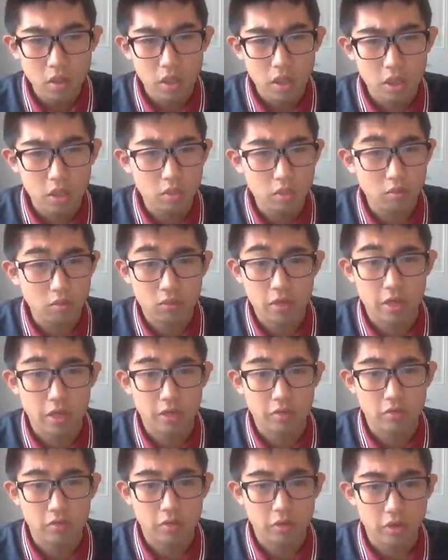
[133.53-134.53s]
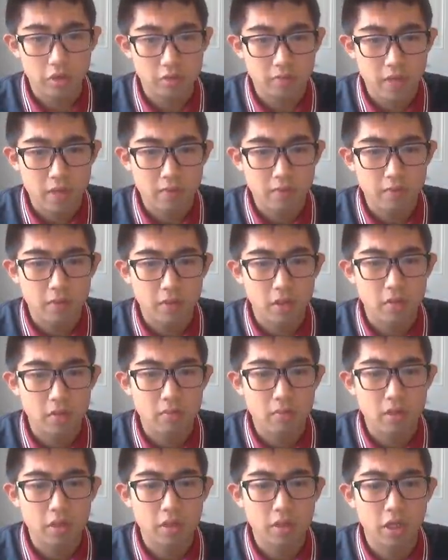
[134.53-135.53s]
you know what I do on this map
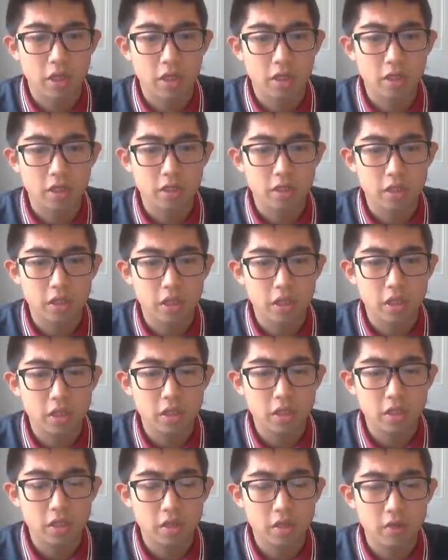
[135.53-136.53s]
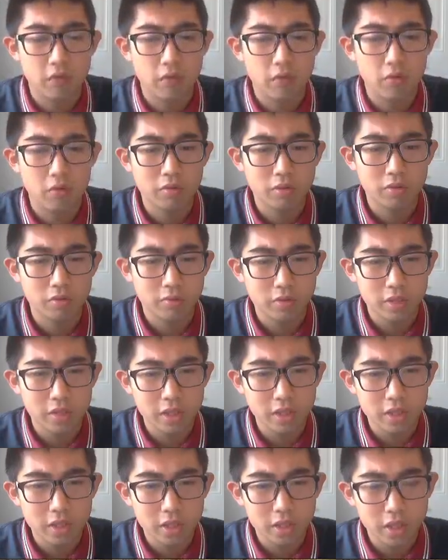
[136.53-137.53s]
in my Chinese T-34
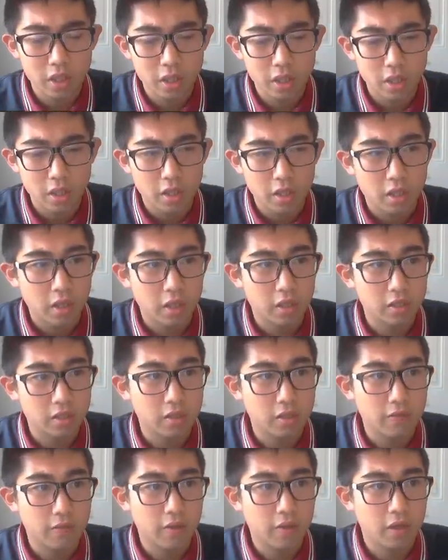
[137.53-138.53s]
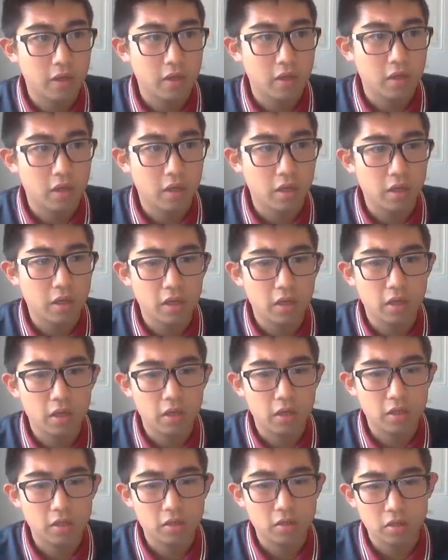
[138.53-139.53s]
3s and stuff like that. I
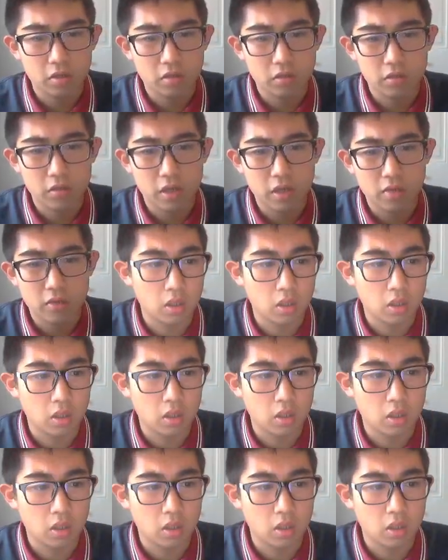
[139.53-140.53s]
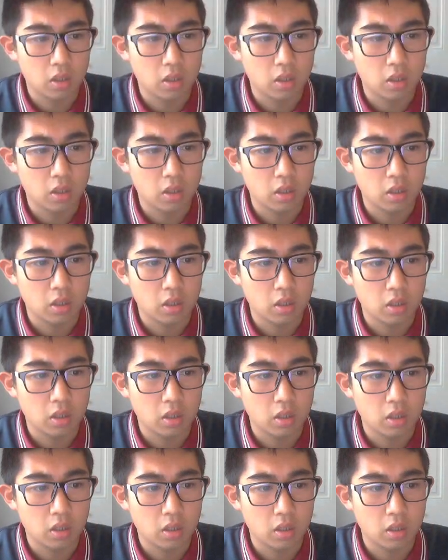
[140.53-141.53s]
like to go down there. Okay, I just need to
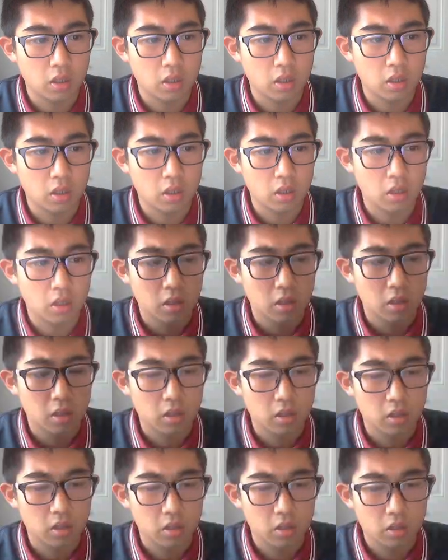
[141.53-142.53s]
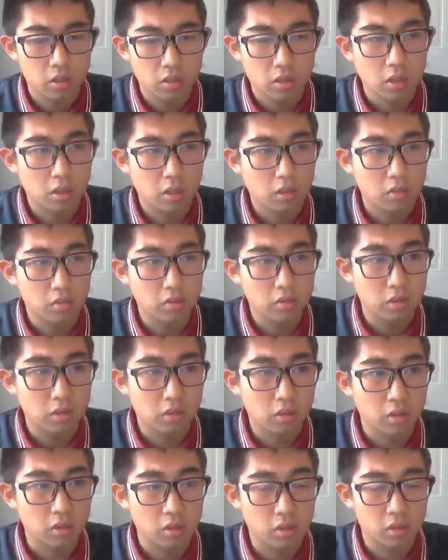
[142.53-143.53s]
switch downloading
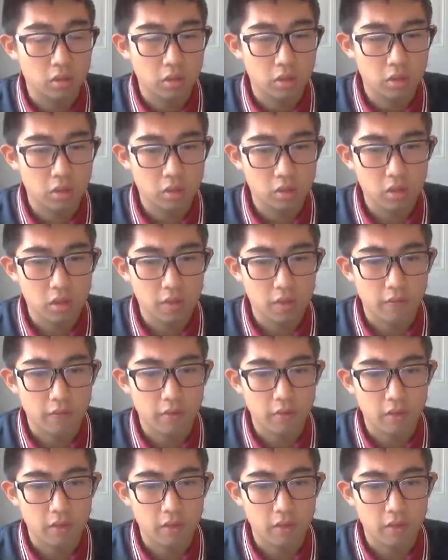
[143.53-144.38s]
stuff.